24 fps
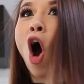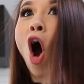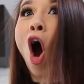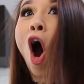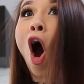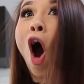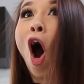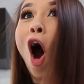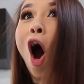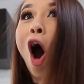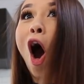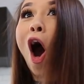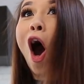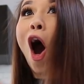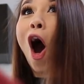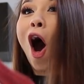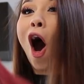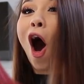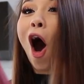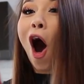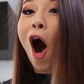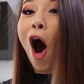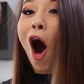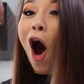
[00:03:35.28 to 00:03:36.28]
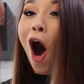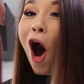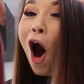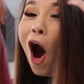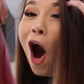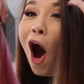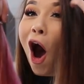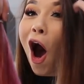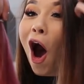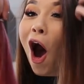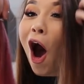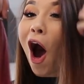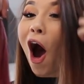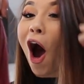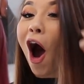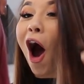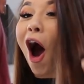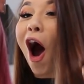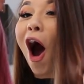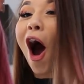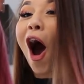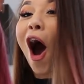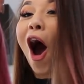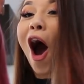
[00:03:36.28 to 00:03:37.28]

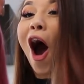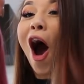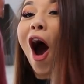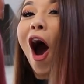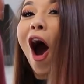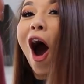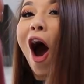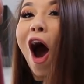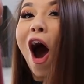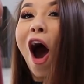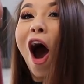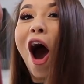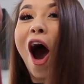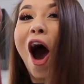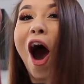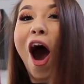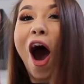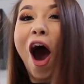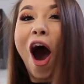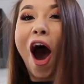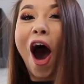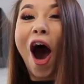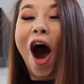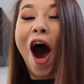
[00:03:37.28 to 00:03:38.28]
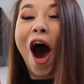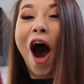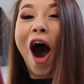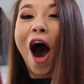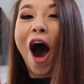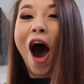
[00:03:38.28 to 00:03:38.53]
(silence)